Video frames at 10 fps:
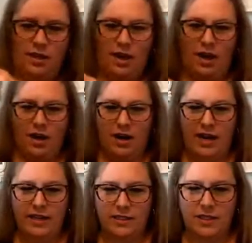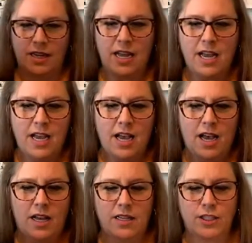All right.
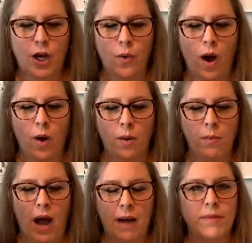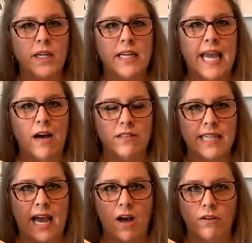So um, I'm going to count
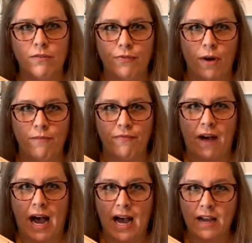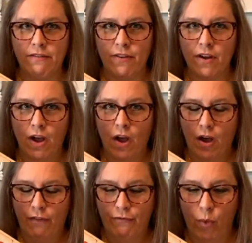down from five,
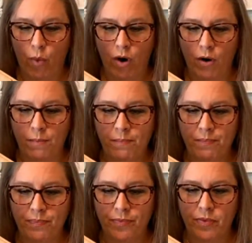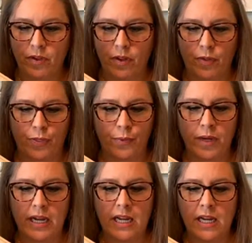four,
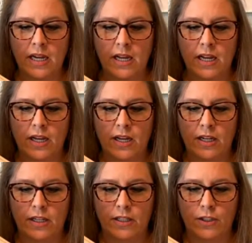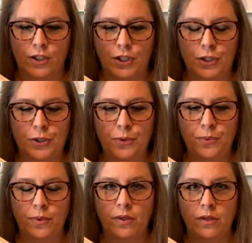three, two,
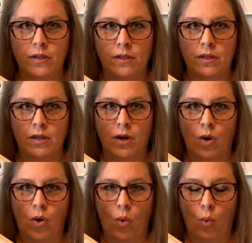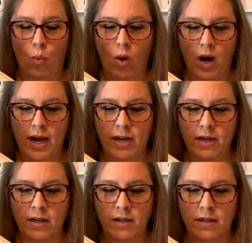one,
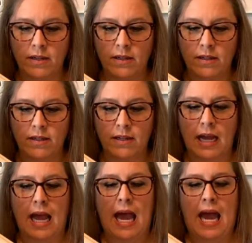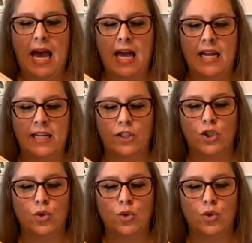and it's